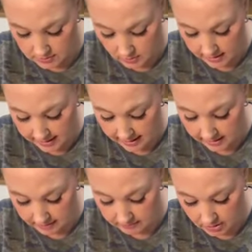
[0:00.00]
So I
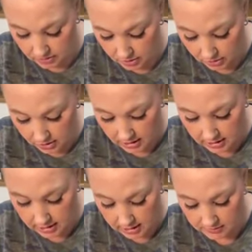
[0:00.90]
have the
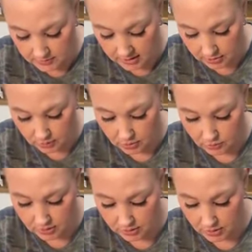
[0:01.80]
hernia, so I don't
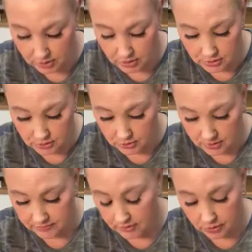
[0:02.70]
know what they're gonna
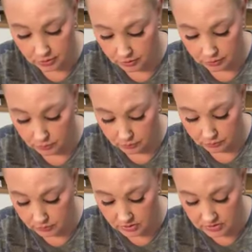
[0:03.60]
do, if they'll
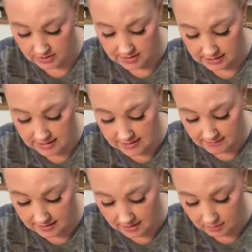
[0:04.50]
just
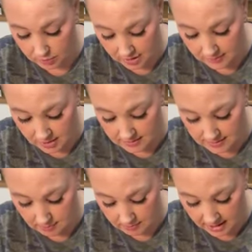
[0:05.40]
leave it and put me on
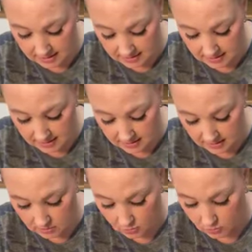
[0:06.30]
some
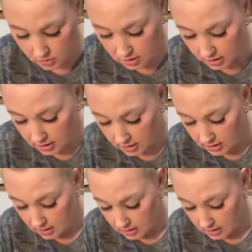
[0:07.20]
medicine, or